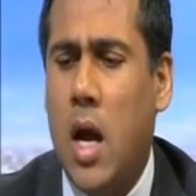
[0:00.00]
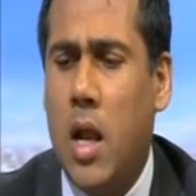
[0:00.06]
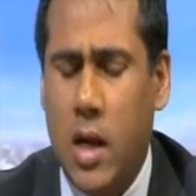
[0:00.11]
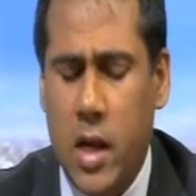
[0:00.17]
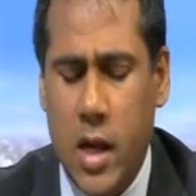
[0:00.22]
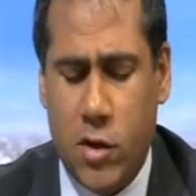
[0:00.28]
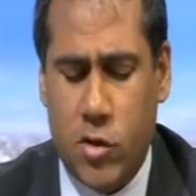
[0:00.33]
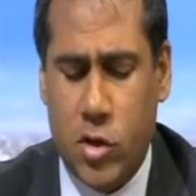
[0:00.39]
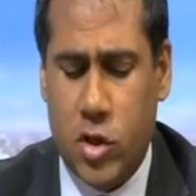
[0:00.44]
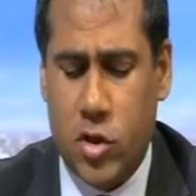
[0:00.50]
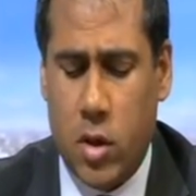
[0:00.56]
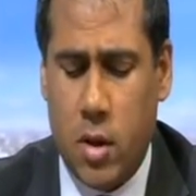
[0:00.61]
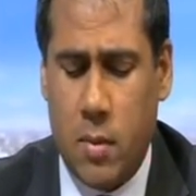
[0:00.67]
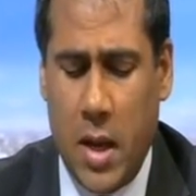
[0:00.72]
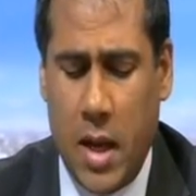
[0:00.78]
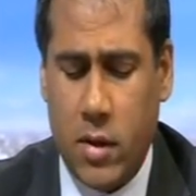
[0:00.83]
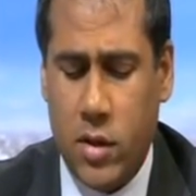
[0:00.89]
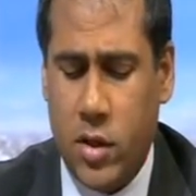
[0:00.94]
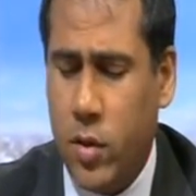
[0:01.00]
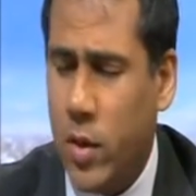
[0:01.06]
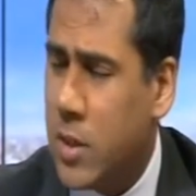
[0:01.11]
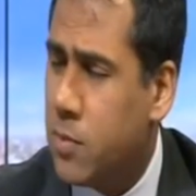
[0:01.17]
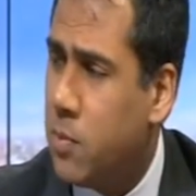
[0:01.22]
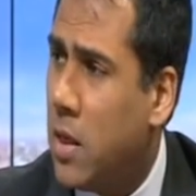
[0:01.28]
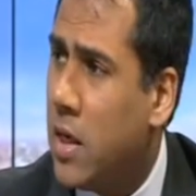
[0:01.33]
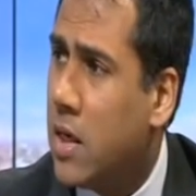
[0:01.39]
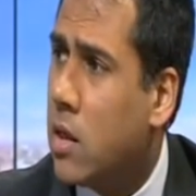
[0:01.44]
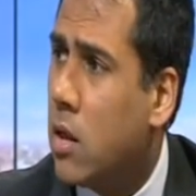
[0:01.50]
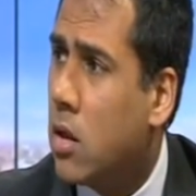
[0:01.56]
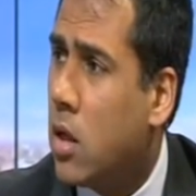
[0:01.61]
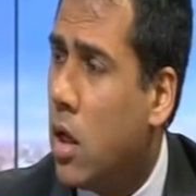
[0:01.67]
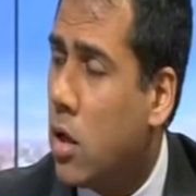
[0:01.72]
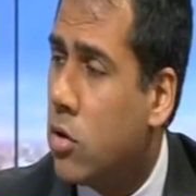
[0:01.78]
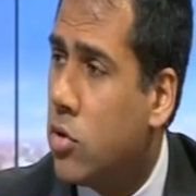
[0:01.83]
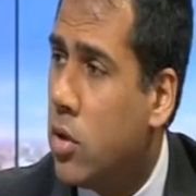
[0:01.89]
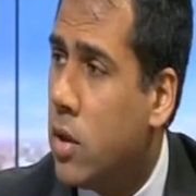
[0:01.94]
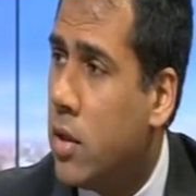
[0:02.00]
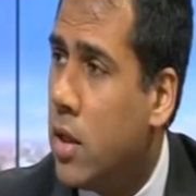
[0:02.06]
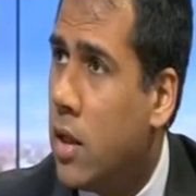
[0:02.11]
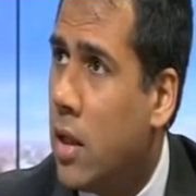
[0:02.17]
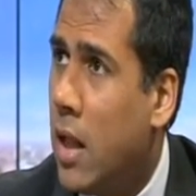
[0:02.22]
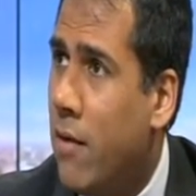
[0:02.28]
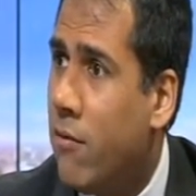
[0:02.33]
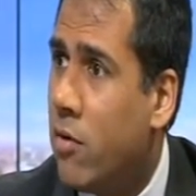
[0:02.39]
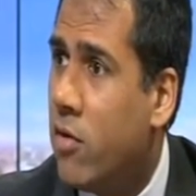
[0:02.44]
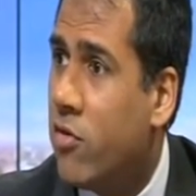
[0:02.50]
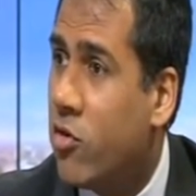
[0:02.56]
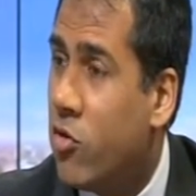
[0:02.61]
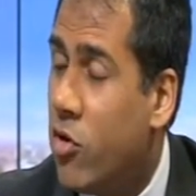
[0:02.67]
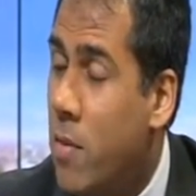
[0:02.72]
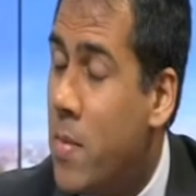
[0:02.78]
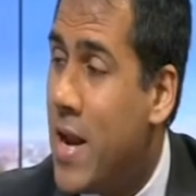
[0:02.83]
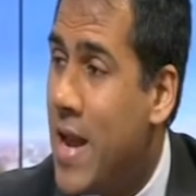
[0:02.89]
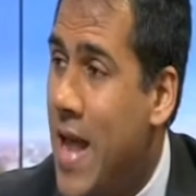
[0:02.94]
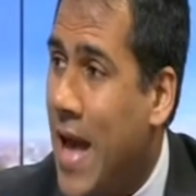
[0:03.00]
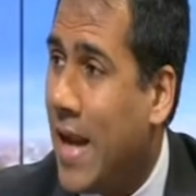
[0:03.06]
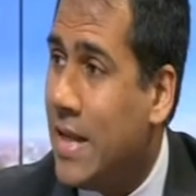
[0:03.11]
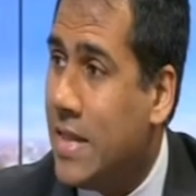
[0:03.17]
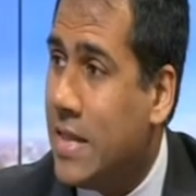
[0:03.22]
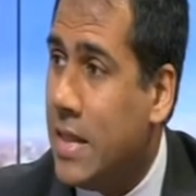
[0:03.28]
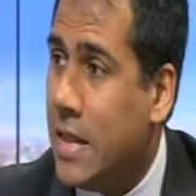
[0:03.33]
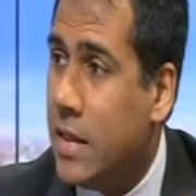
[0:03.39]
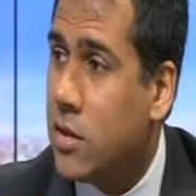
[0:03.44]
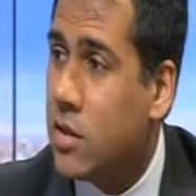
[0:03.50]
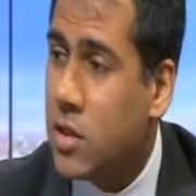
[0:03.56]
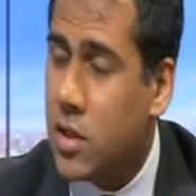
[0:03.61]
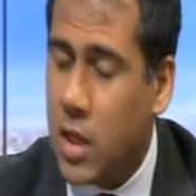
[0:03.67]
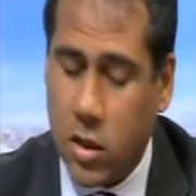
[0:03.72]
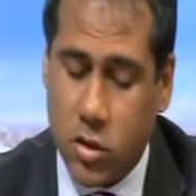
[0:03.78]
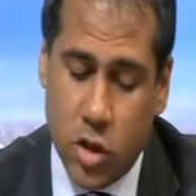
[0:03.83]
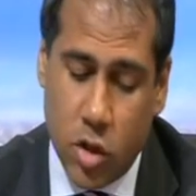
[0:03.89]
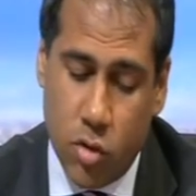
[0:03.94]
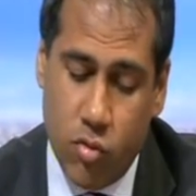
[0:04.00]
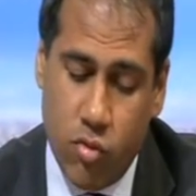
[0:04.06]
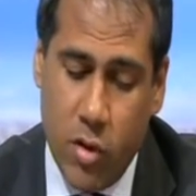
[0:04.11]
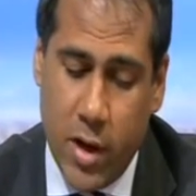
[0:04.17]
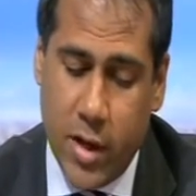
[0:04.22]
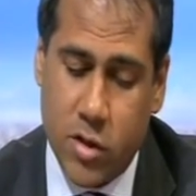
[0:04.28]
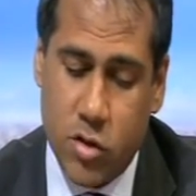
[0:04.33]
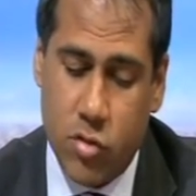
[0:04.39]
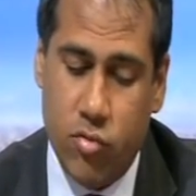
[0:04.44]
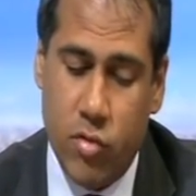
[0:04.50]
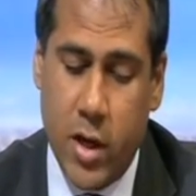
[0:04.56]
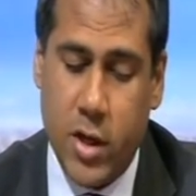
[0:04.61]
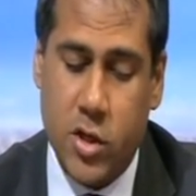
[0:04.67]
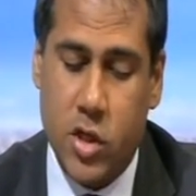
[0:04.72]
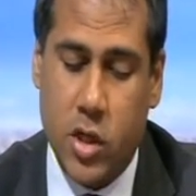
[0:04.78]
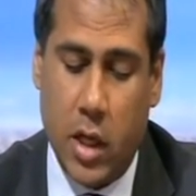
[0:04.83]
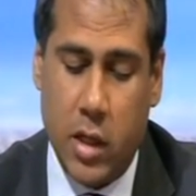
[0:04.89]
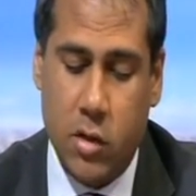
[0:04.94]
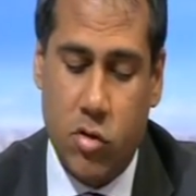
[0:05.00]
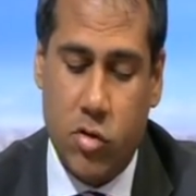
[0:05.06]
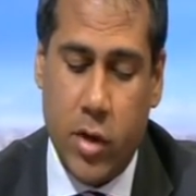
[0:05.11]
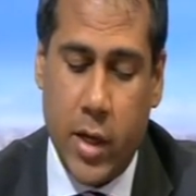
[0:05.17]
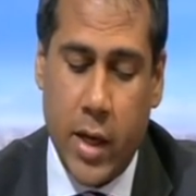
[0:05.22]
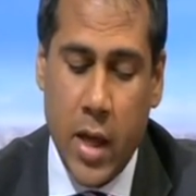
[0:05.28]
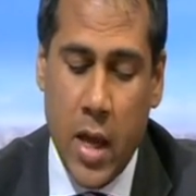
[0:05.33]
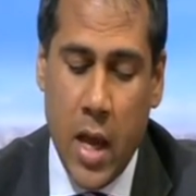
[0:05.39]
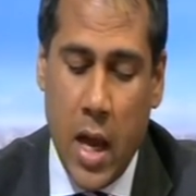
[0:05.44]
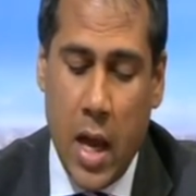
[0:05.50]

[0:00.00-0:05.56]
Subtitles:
literature about US political culture and the level of criminality in such a rich country.